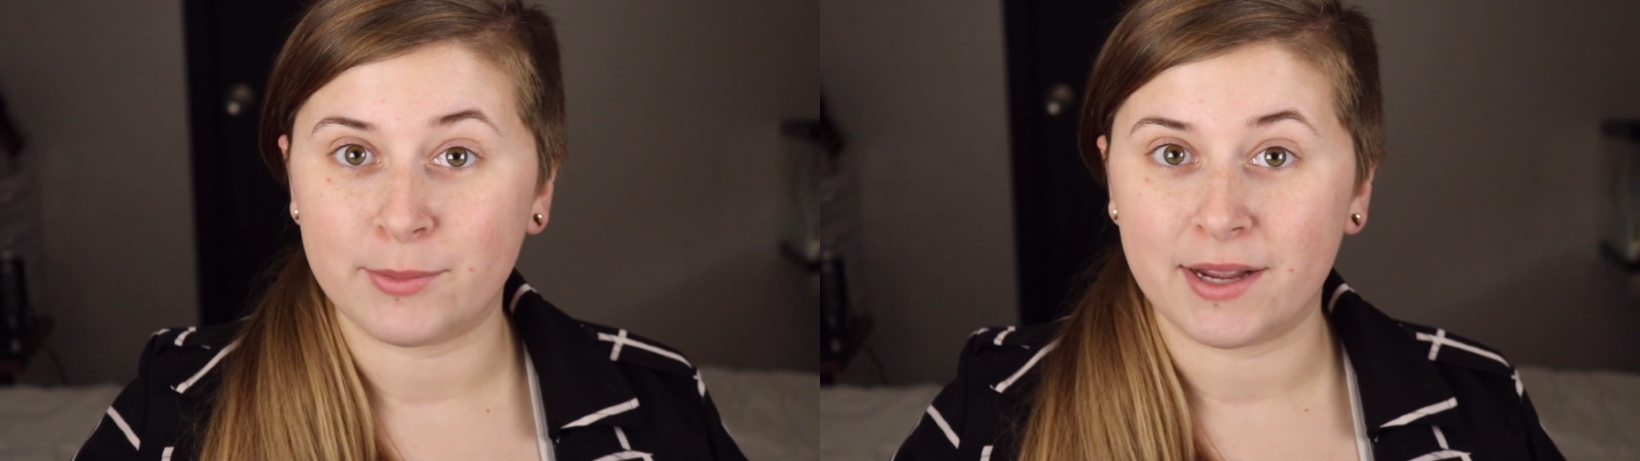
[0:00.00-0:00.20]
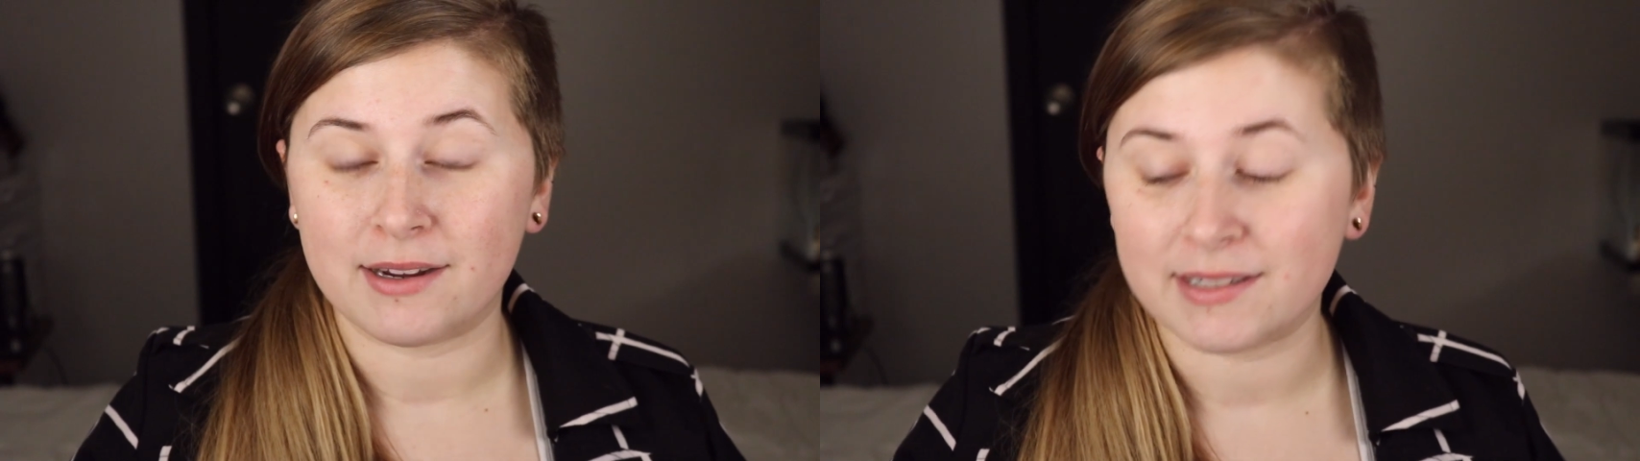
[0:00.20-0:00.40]

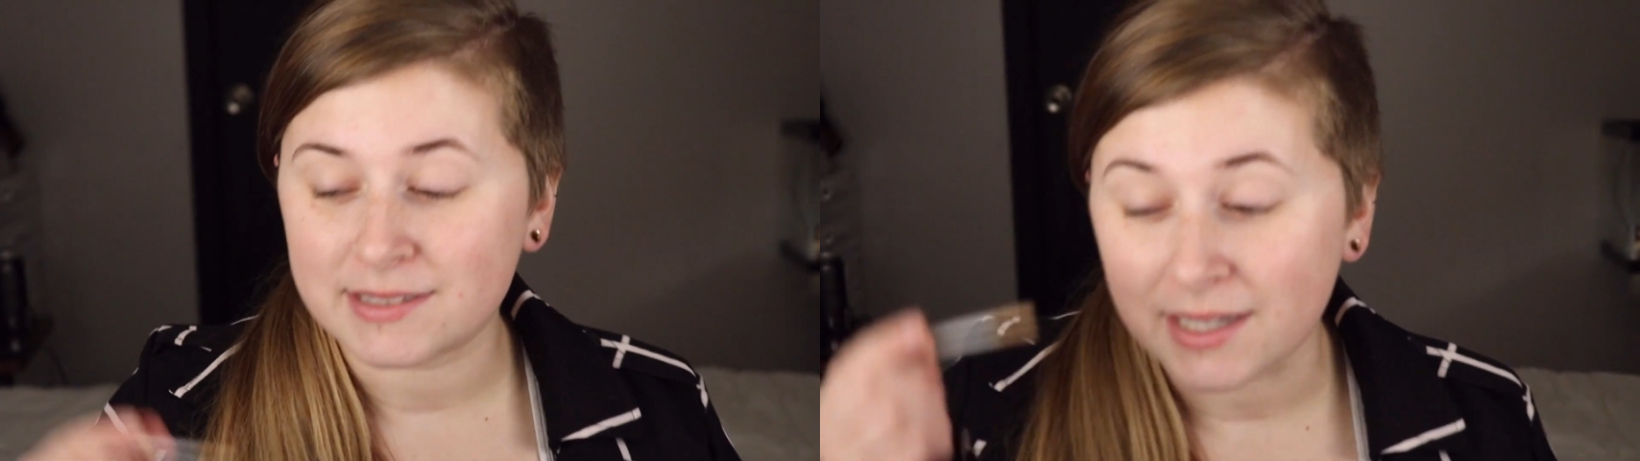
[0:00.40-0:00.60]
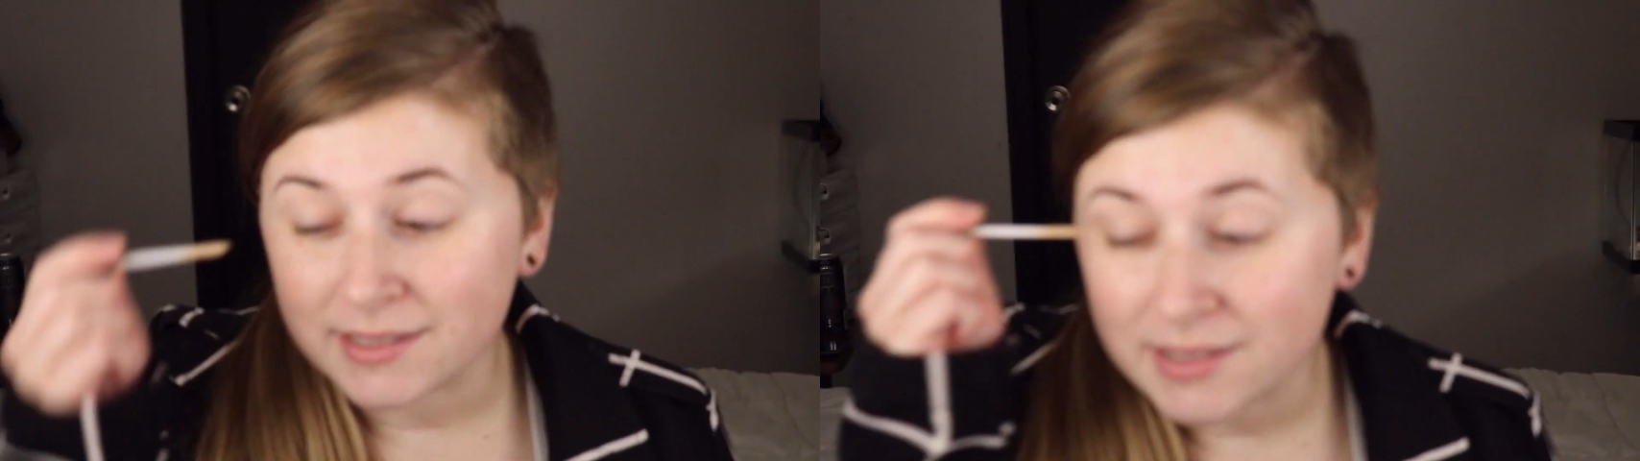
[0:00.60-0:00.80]
beyond
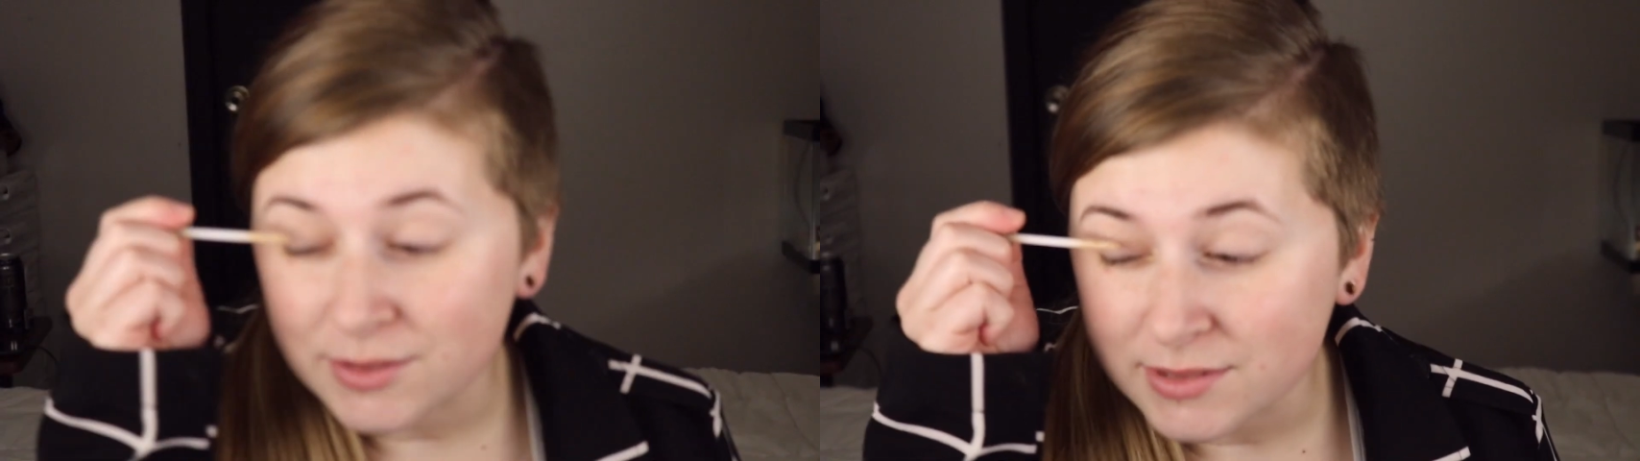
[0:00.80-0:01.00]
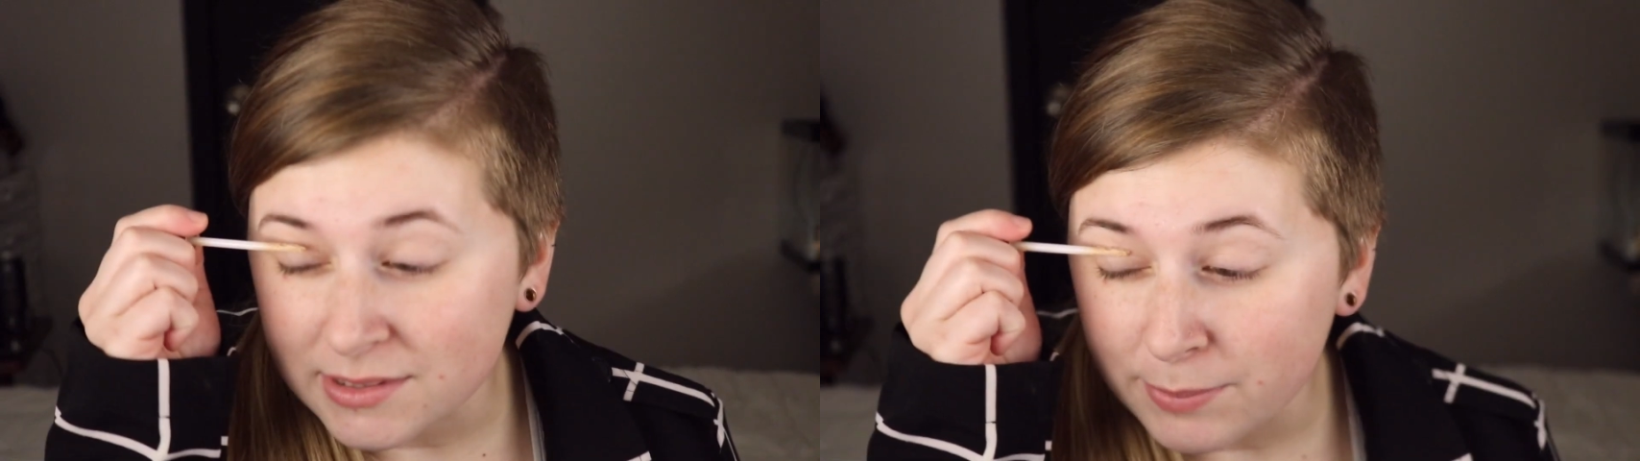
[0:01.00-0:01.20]
excited to
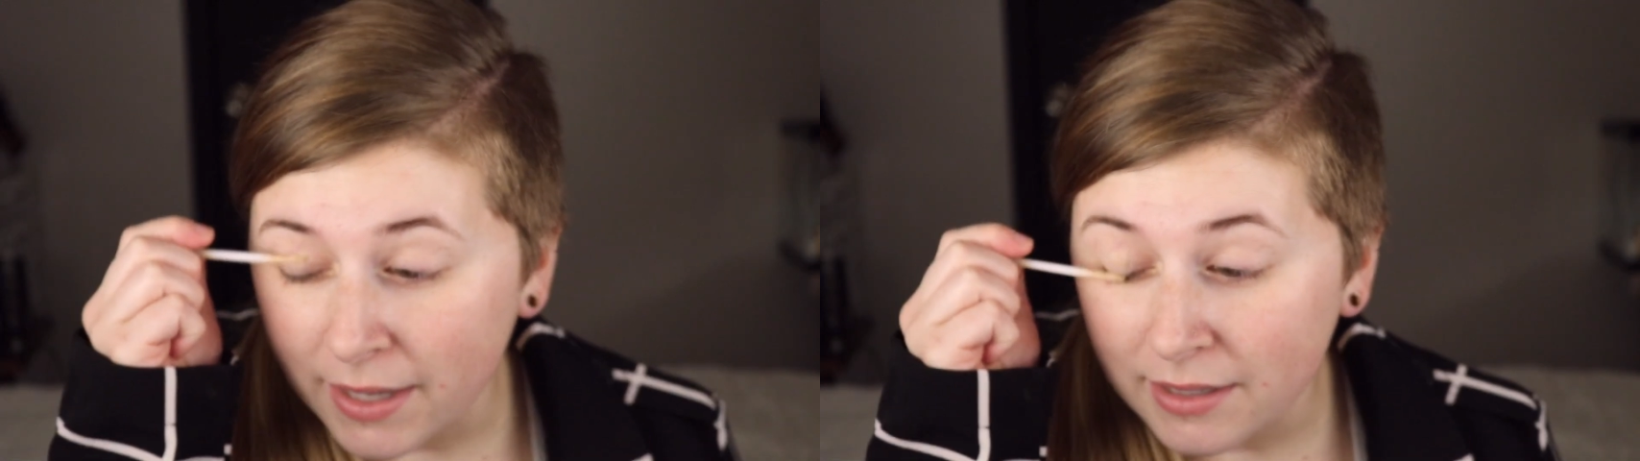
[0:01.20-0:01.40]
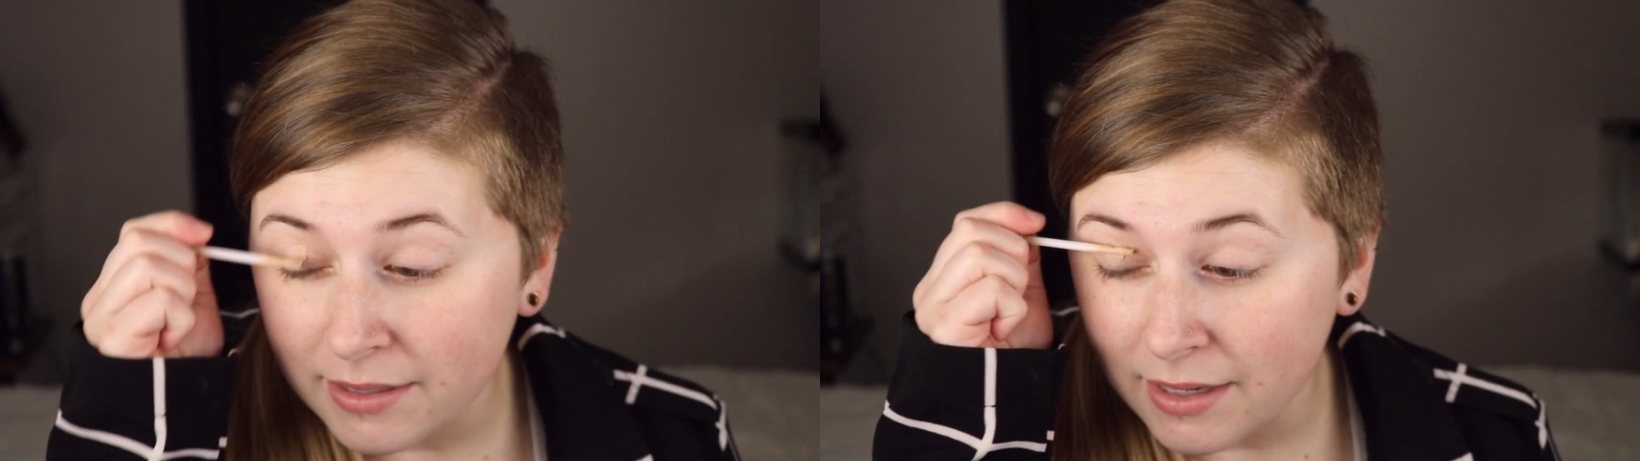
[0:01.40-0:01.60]
use this
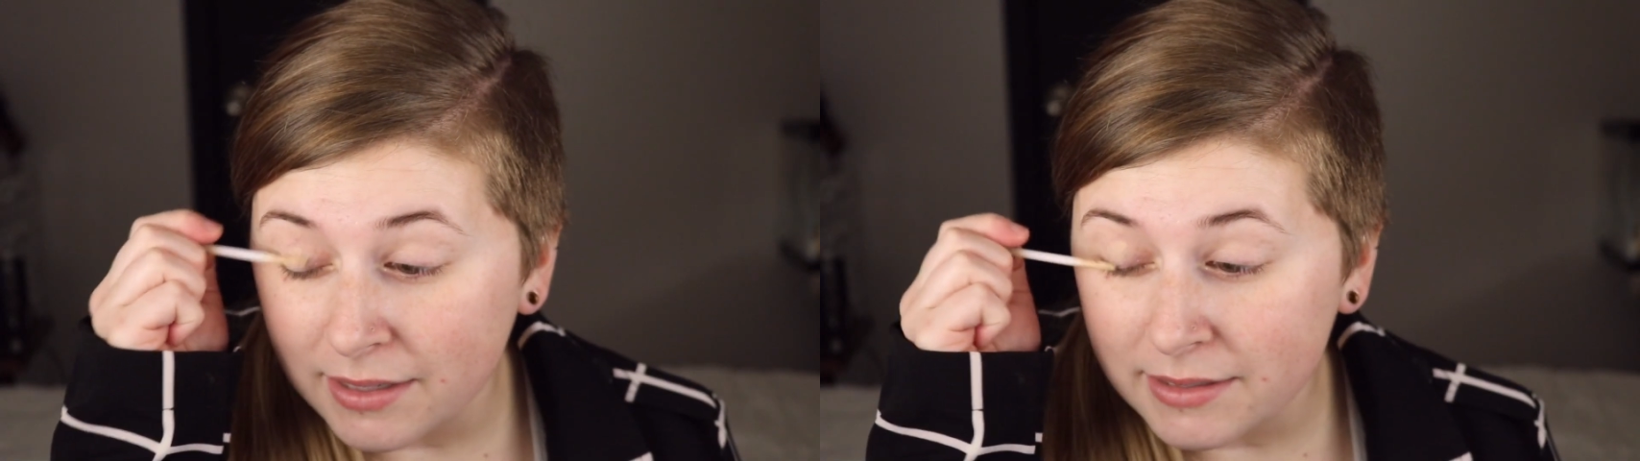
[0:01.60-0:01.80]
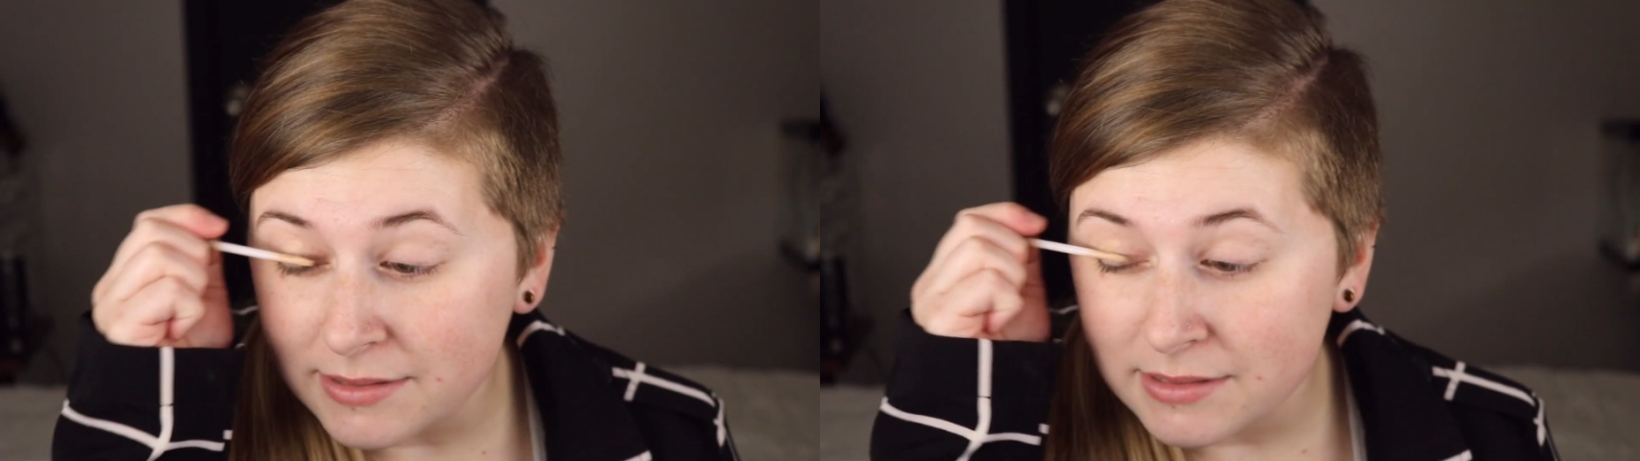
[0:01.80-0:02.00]
palette,
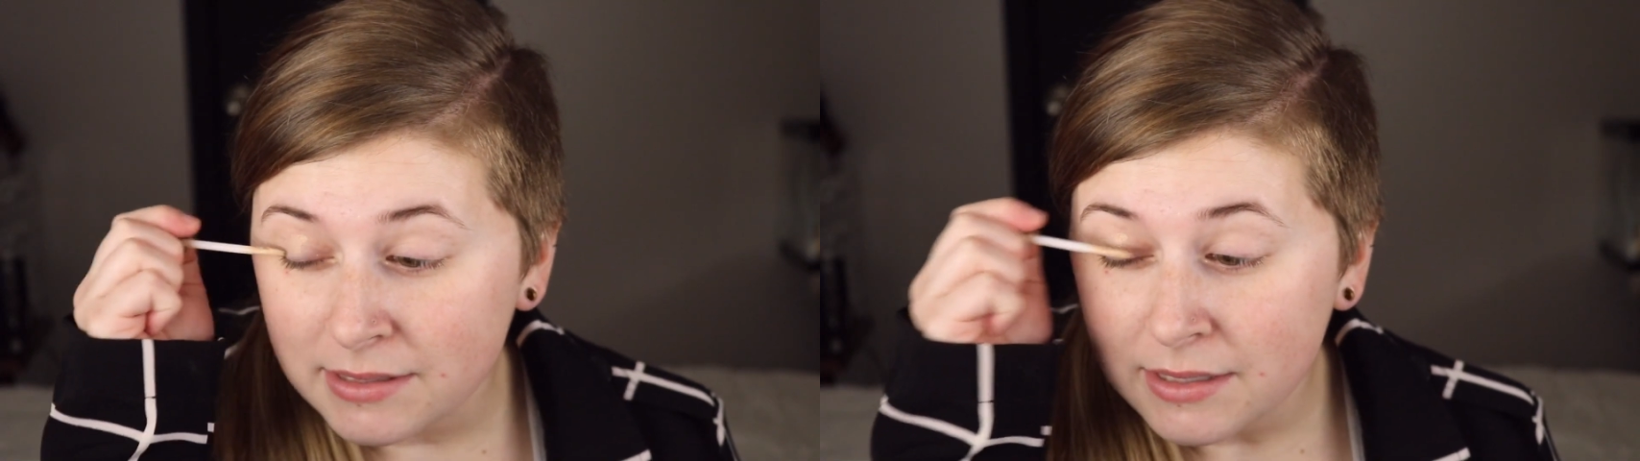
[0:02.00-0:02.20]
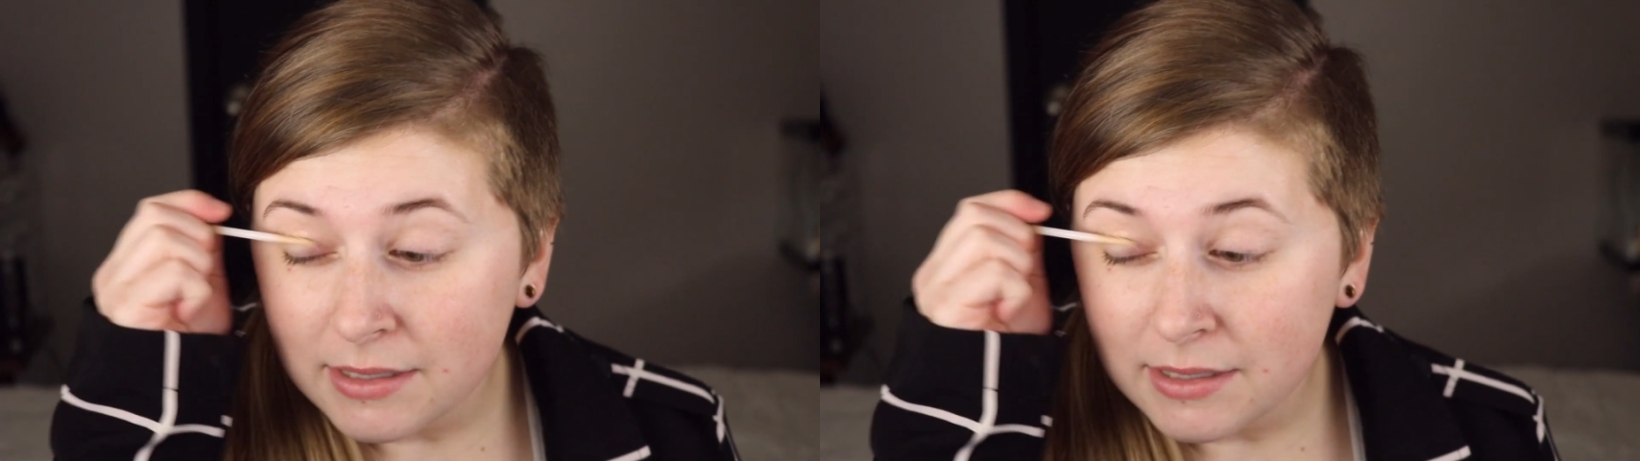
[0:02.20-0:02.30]
guys.